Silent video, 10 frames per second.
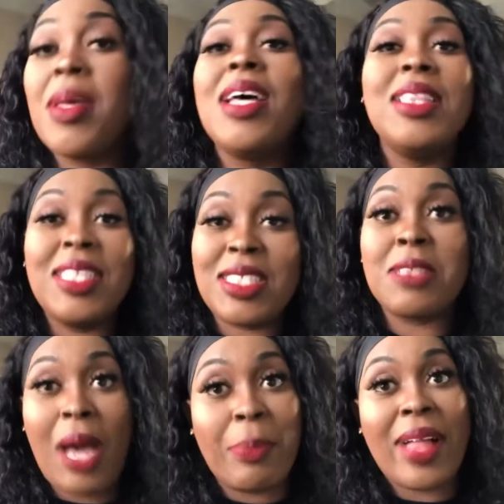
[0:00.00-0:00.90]
This is
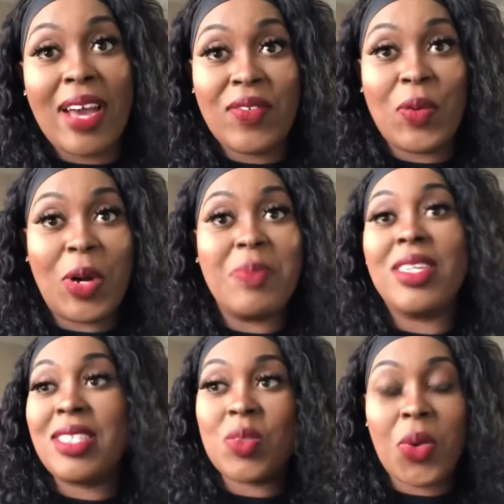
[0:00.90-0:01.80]
my platform. This
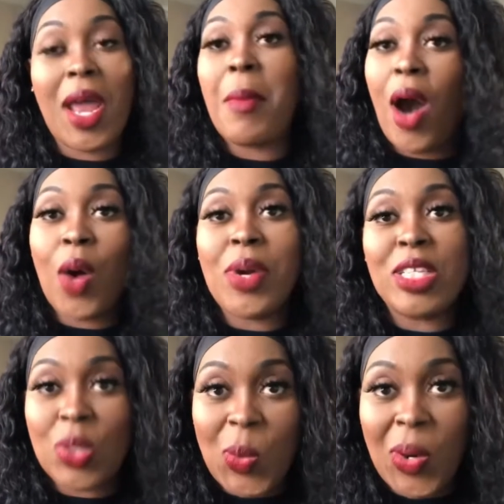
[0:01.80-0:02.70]
is what I'm always
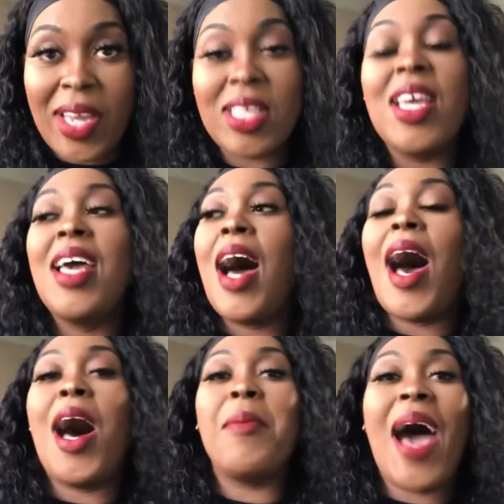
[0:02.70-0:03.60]
on.
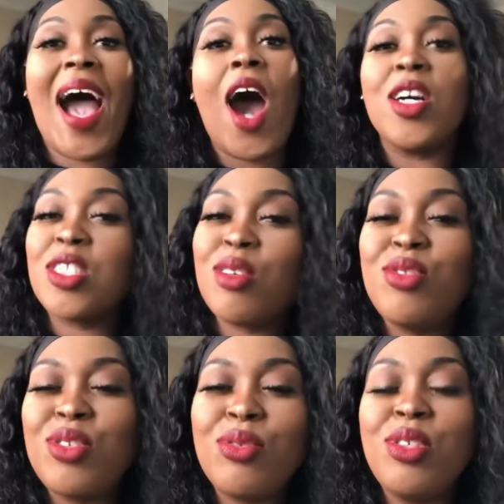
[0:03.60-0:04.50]
I also
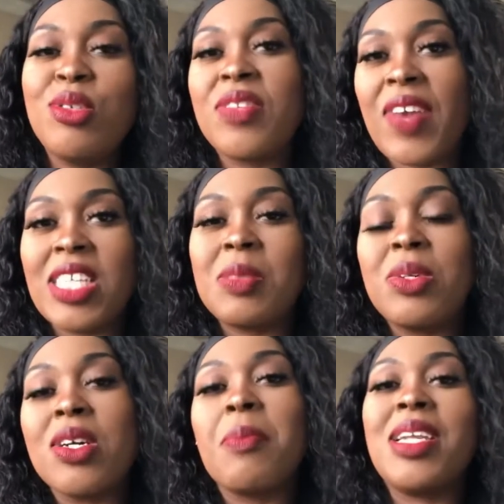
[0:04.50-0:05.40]
do use
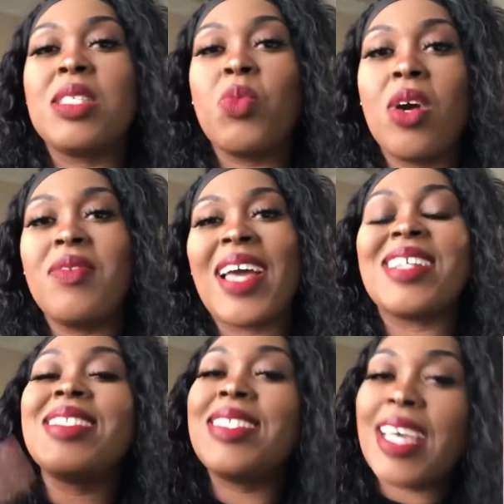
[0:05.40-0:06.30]
Facebook, but it's more of like a
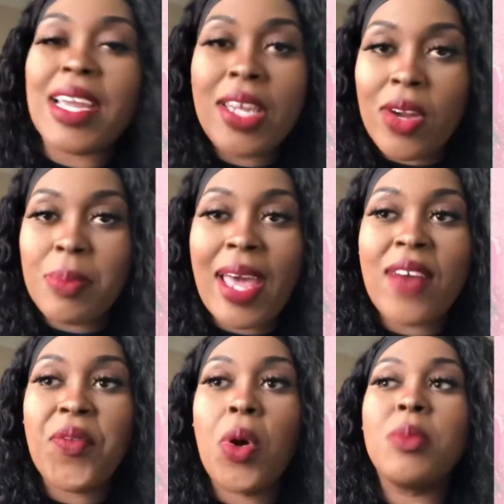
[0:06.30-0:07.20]
secondary
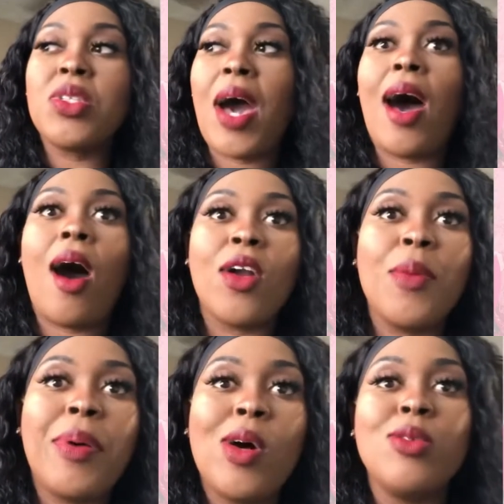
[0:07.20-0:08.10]
platform. So I auto
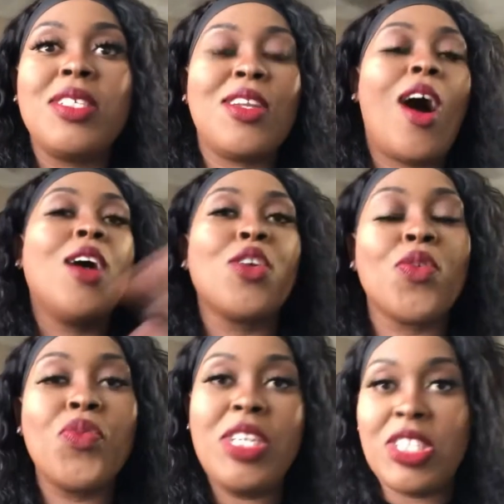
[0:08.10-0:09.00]
post and auto
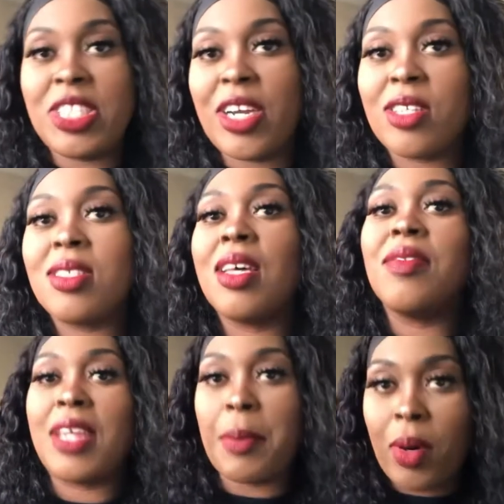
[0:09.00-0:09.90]
reshare stuff
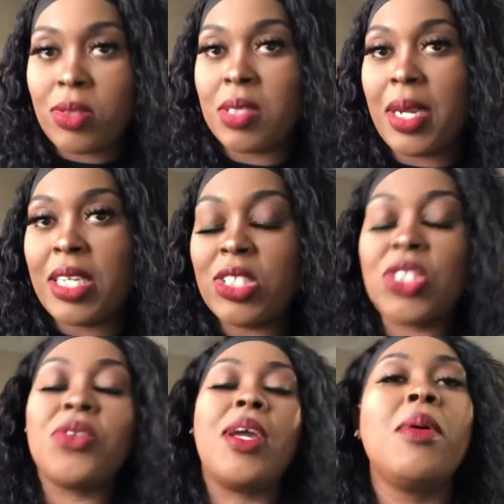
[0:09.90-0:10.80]
that I post to my
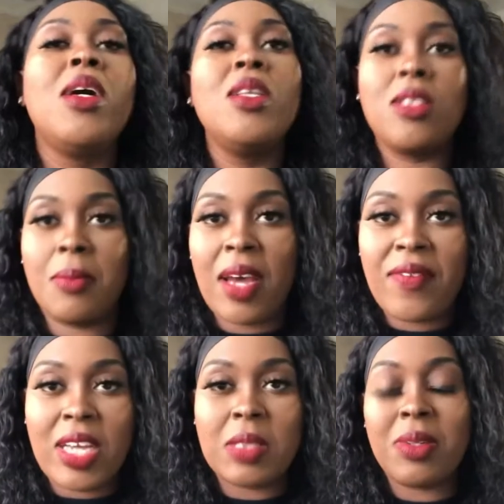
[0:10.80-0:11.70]
Instagram to my
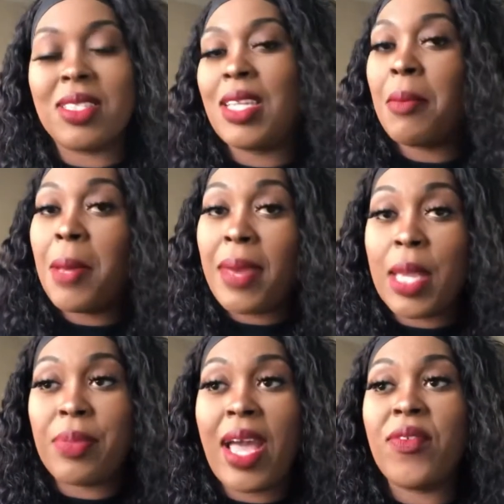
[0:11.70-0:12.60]
Facebook. It's not my main
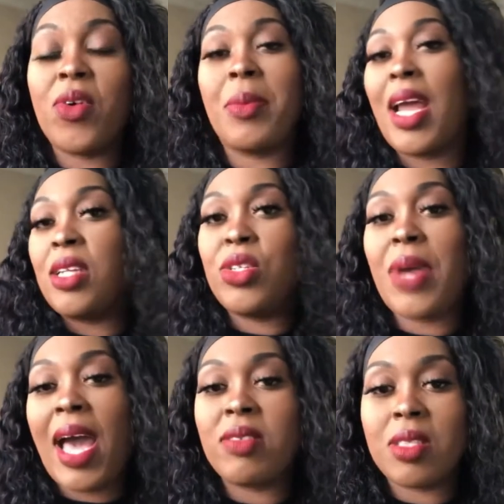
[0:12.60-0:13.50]
platform, but I do
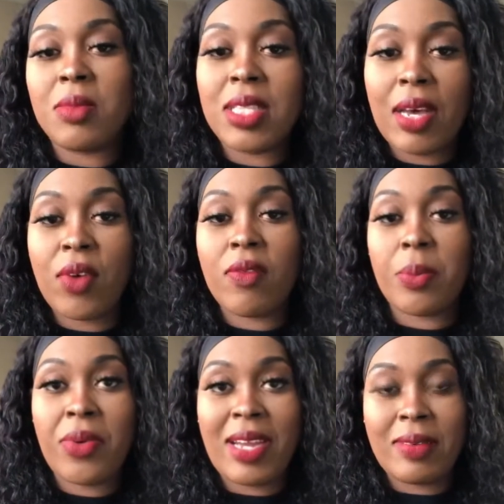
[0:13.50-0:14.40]
have some level of a
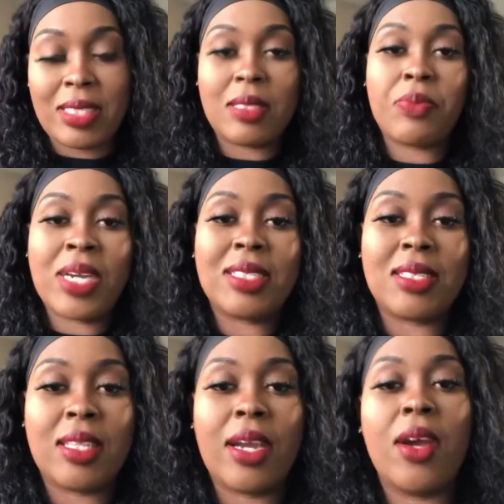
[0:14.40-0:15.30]
presence
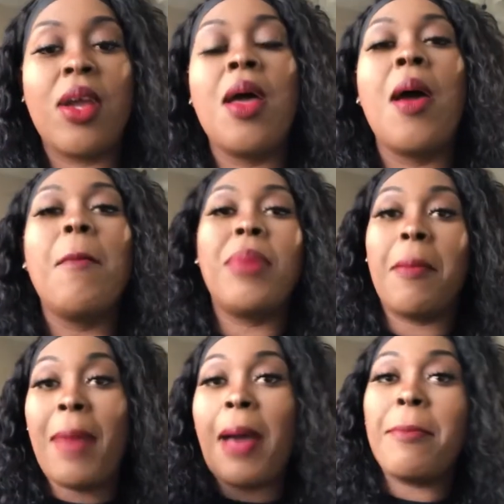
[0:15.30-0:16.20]
there. But
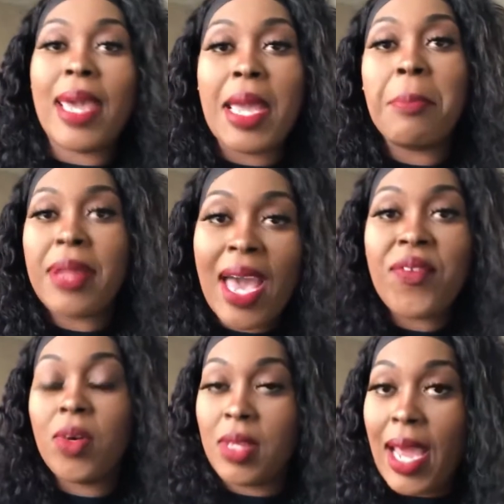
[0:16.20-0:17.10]
my main
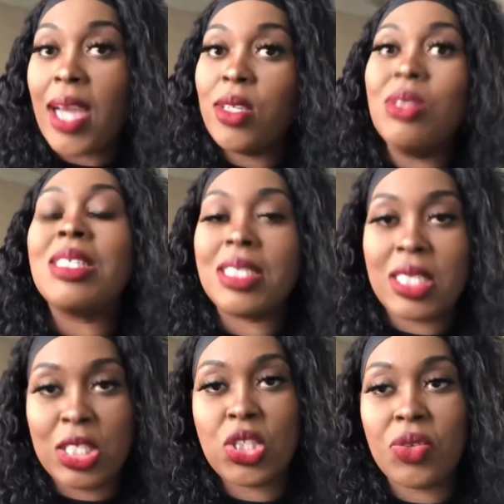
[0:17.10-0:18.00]
platform that I use is
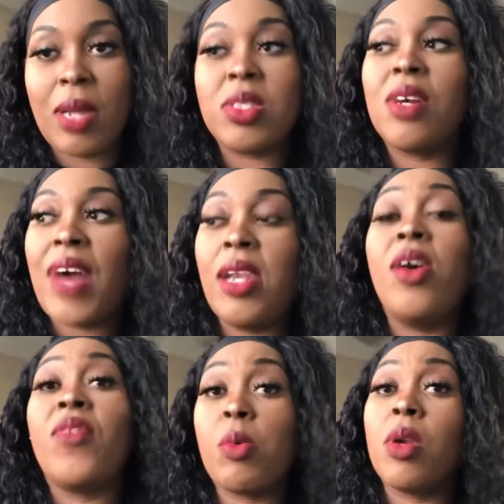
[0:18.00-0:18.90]
Instagram. So if I know
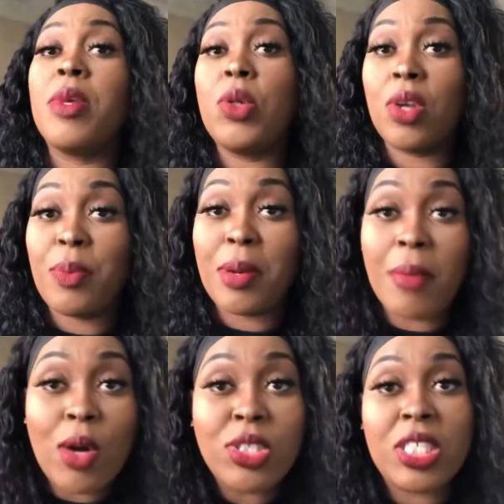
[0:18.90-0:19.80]
if I'm going to be doing a
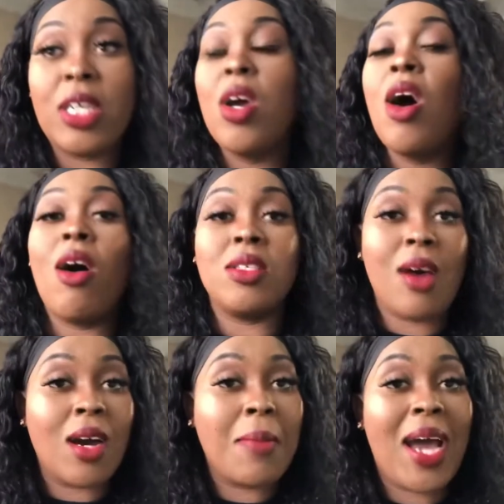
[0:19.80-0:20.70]
promotion or
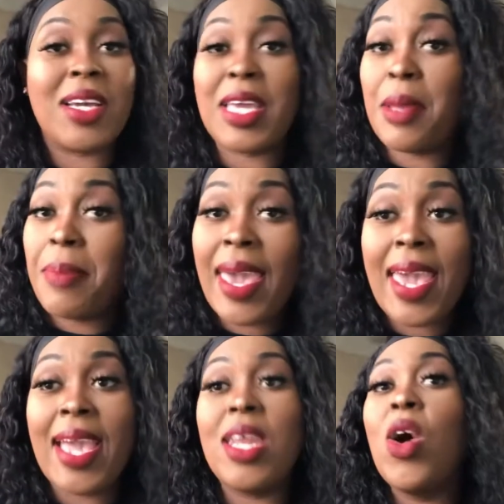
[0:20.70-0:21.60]
talking about a
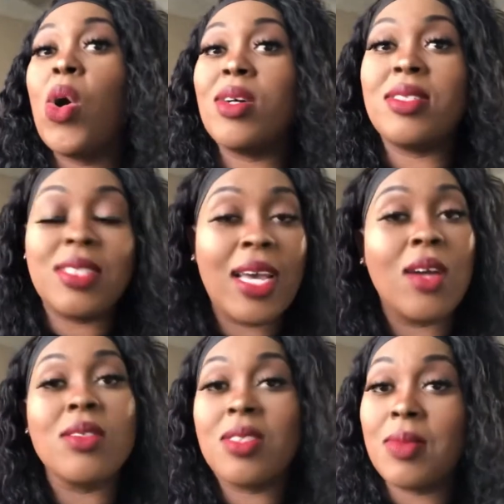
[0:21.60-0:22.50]
campaign or a sale
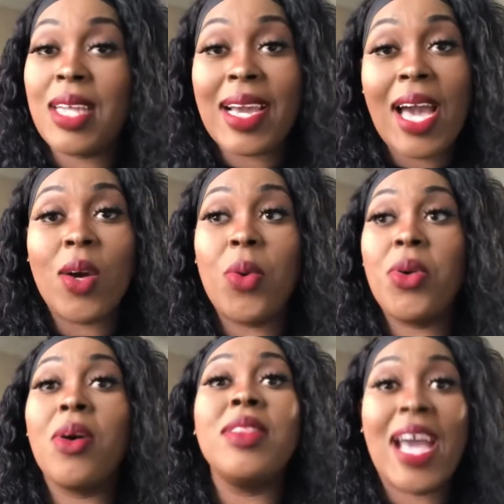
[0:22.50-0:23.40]
or something I got going
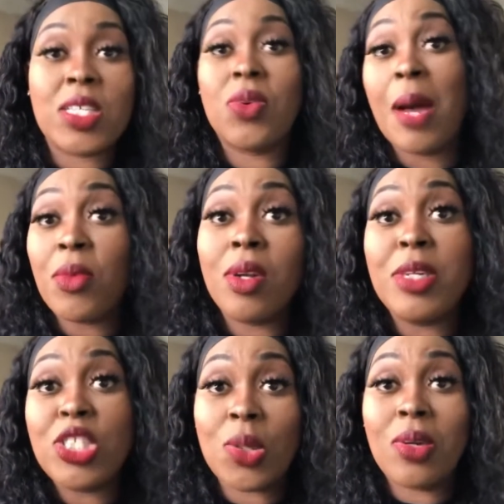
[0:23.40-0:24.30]
on, that's what I'm going to be
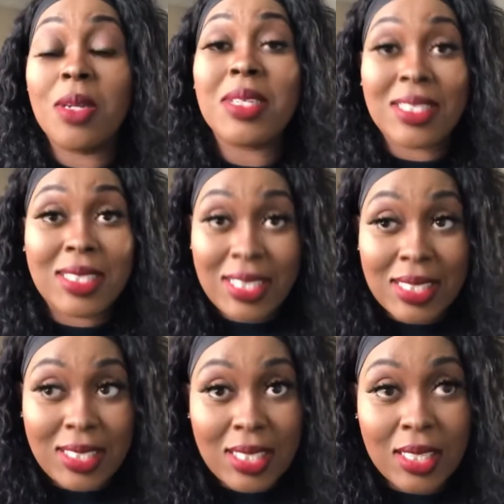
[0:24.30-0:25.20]
showing up
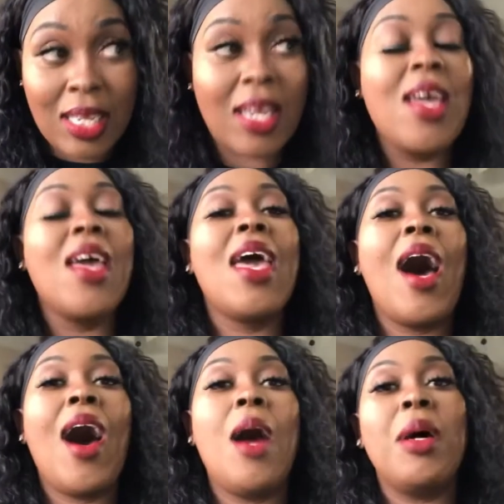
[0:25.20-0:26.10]
consistently.
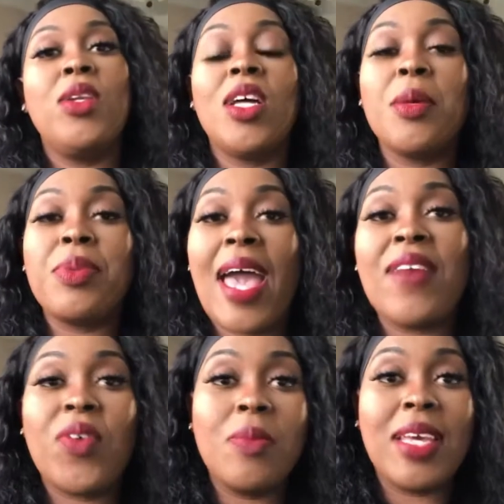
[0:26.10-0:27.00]
Another
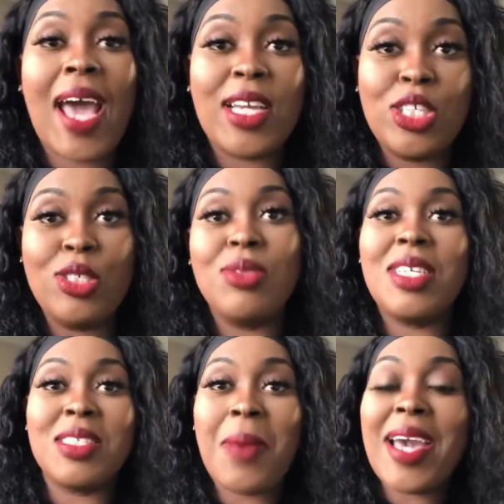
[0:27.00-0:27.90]
platform that I use
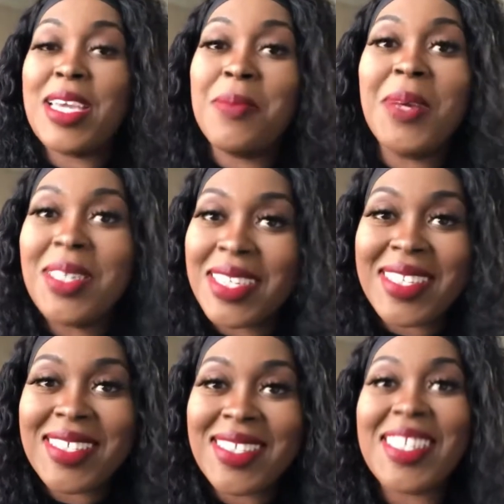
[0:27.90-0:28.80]
is my email
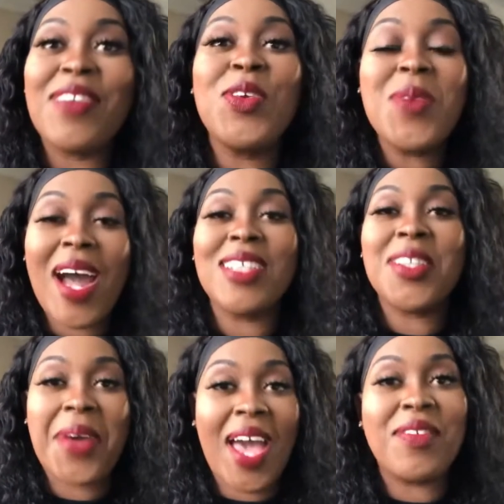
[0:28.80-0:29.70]
list. If you guys
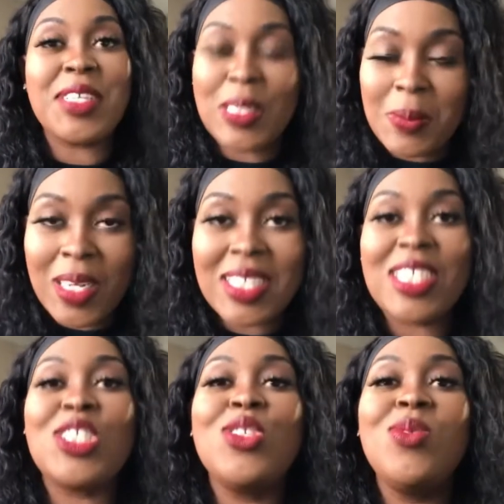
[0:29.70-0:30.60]
don't have an email
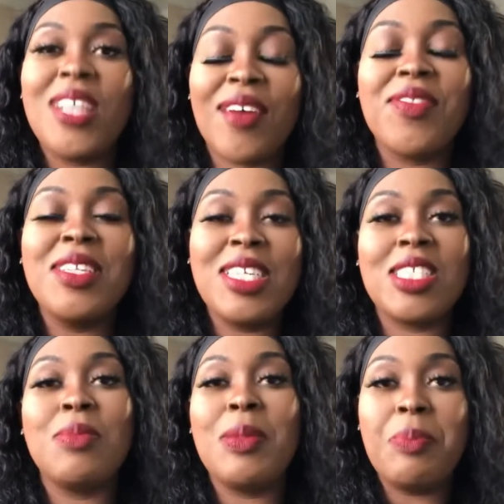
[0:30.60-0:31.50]
list, you definitely need to
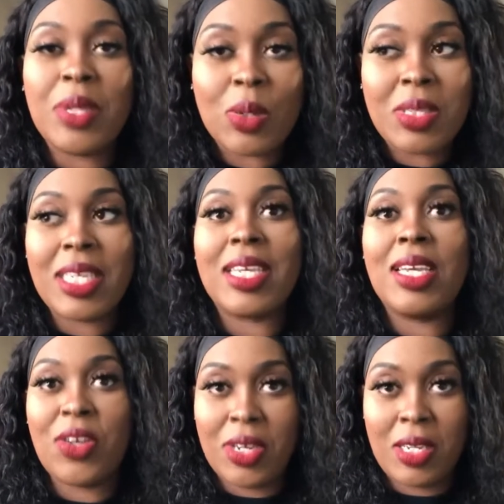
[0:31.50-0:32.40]
be building
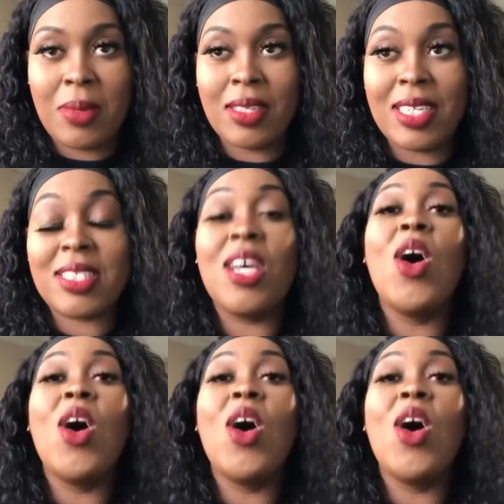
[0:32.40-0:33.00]
your email list.